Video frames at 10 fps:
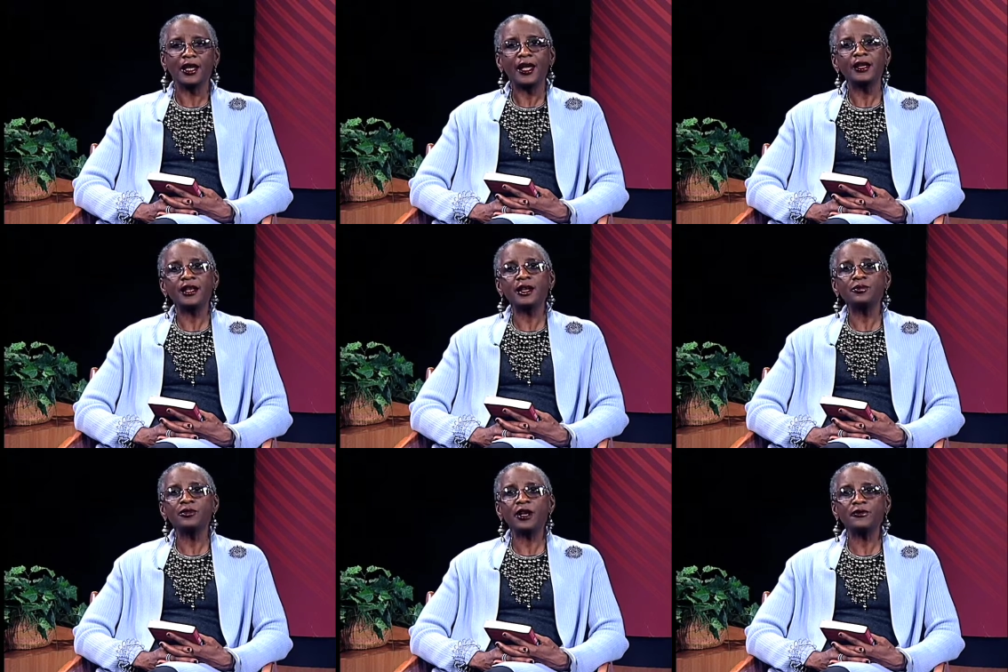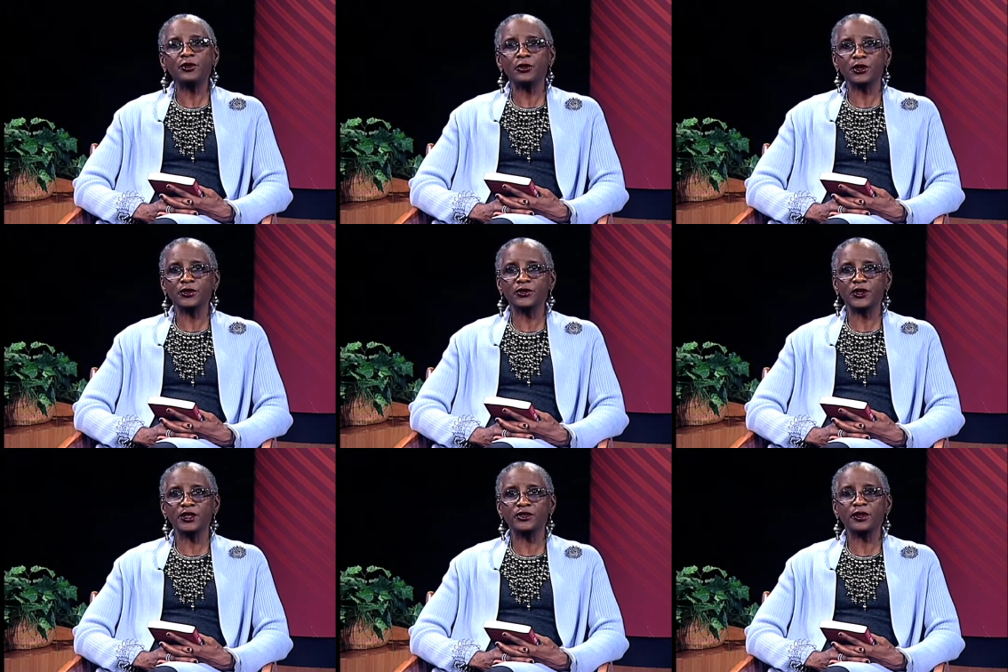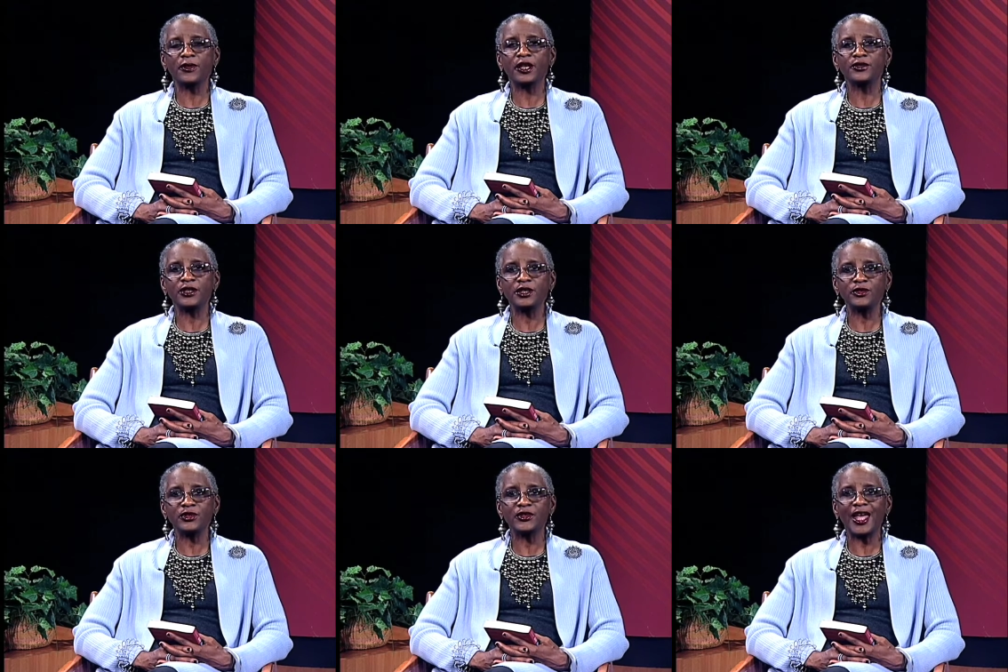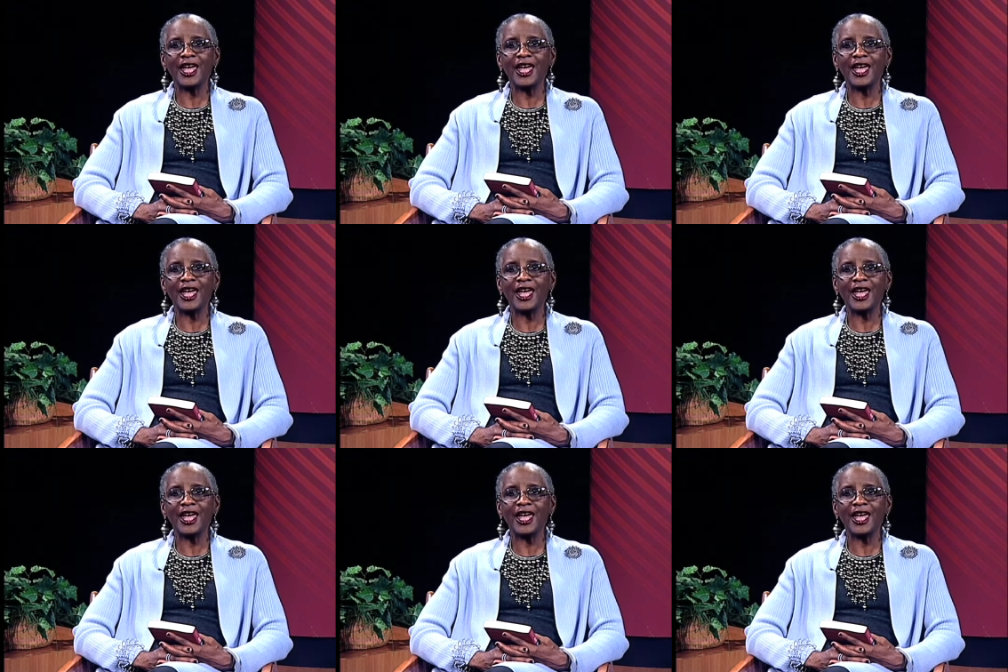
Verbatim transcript: a nonprofit organization that teaches